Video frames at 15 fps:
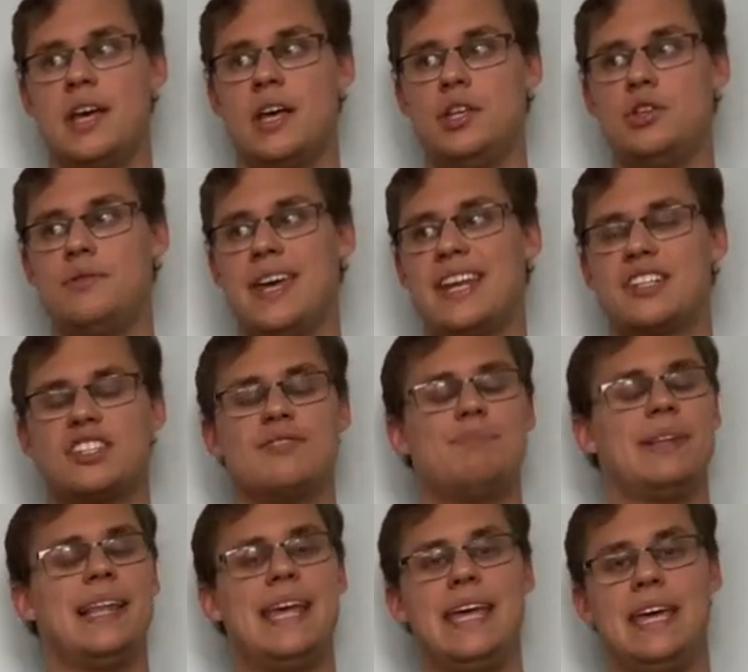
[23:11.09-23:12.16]
you can't
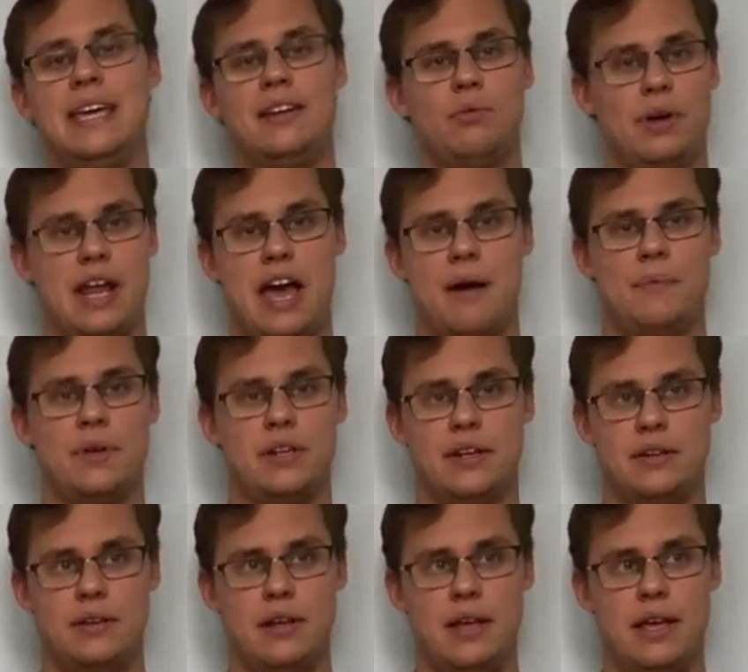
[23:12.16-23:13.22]
explain what happened.
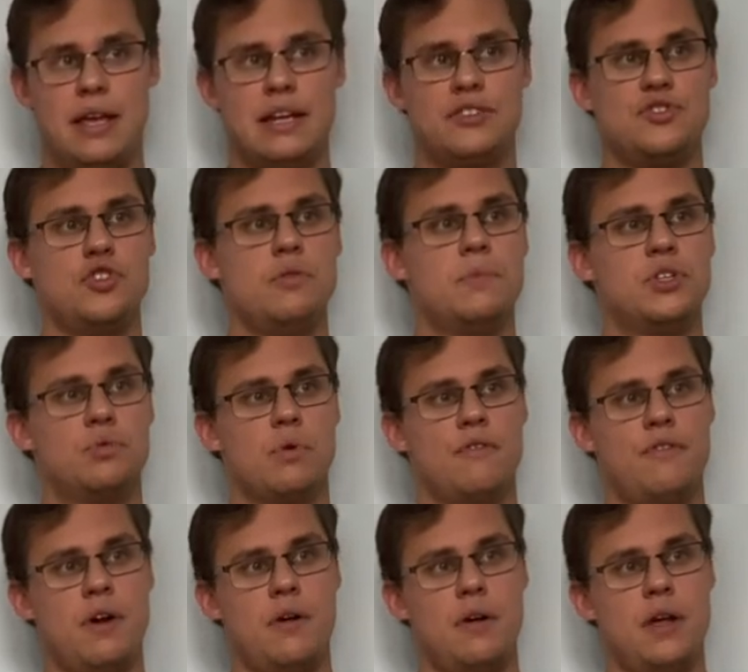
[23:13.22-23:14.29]
And, and as humans, we're
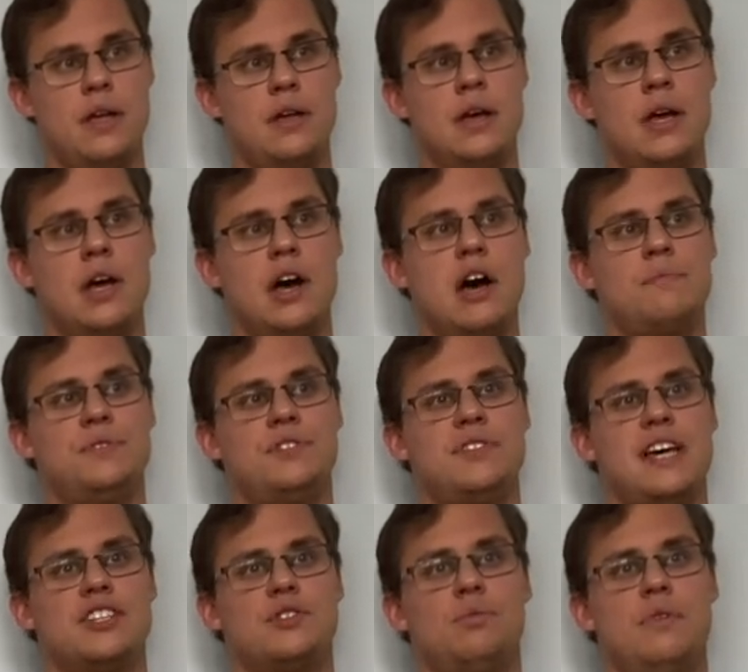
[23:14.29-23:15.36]
very
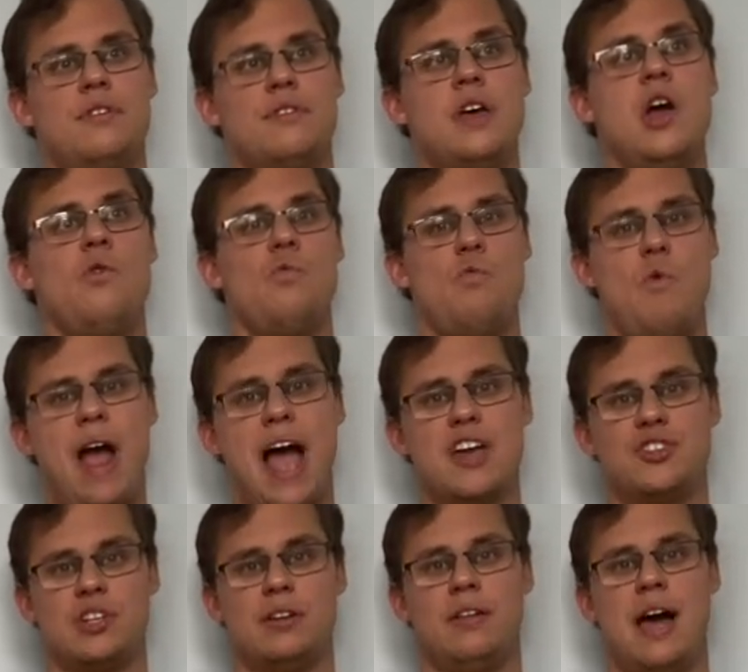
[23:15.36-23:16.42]
obsessed with
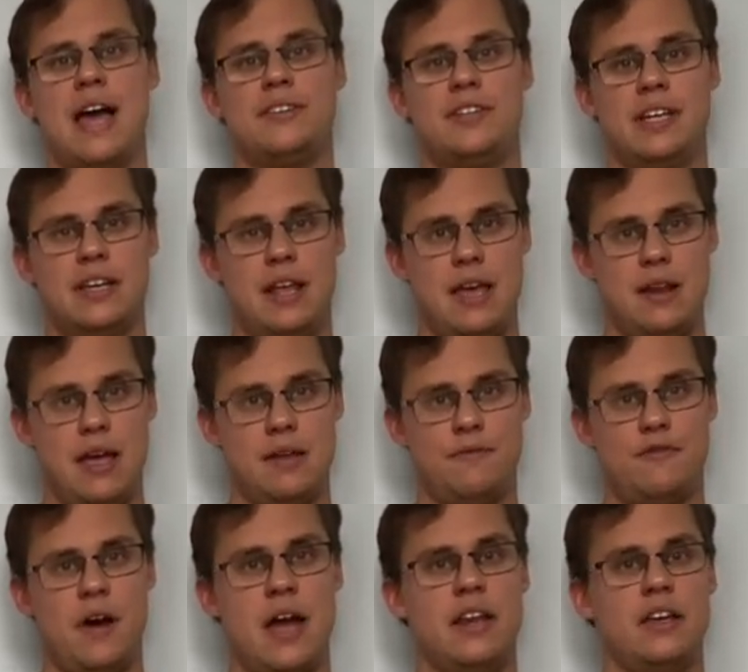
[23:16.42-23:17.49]
rationalizing and, and, and
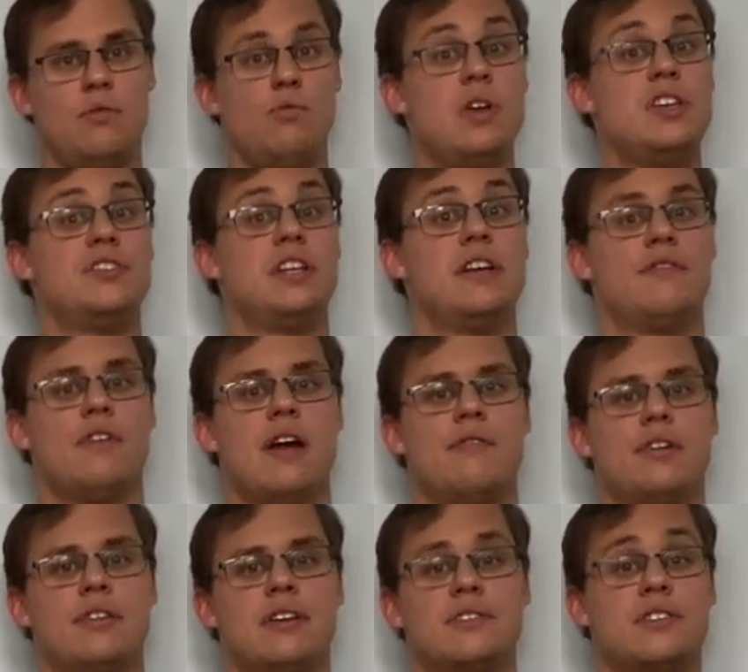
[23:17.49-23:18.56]
finding reasoning for
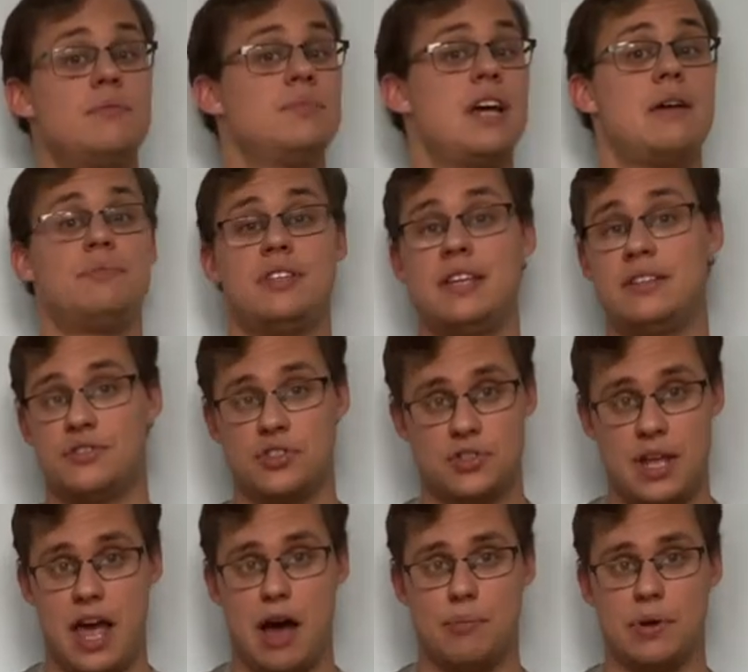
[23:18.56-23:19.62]
everything. Sometimes things just
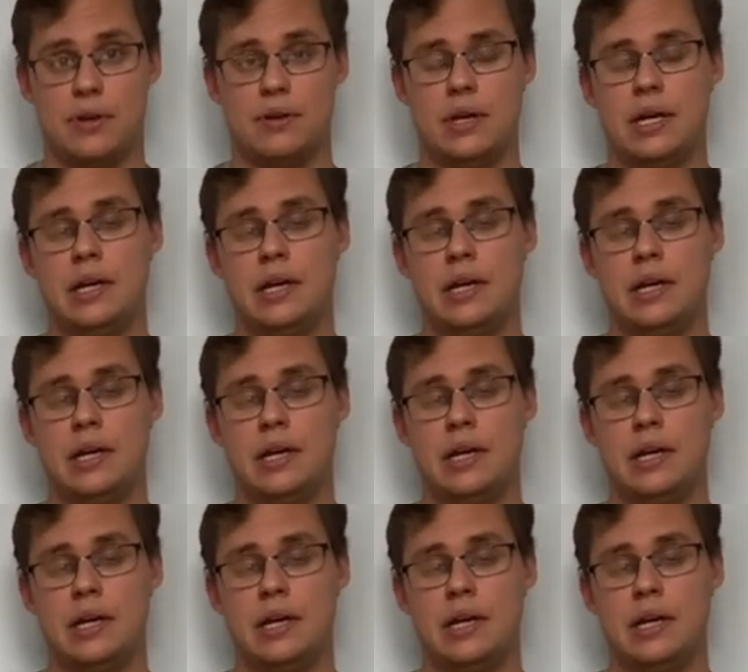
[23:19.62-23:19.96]
happen.